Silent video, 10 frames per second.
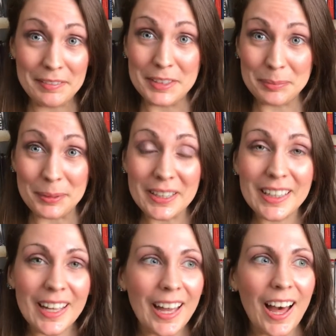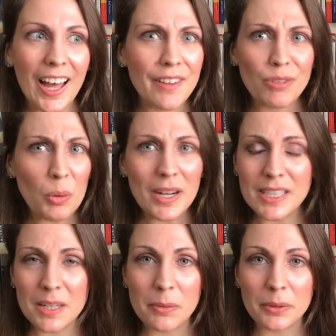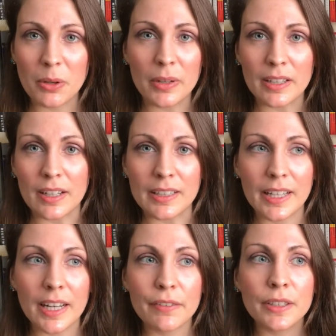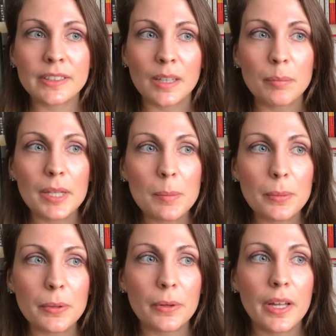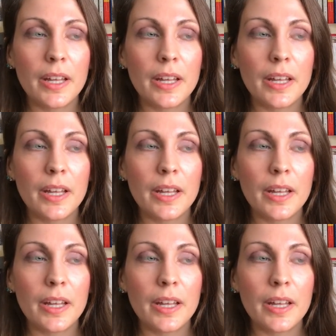of this book, I have no idea what was going on, and I've heard some people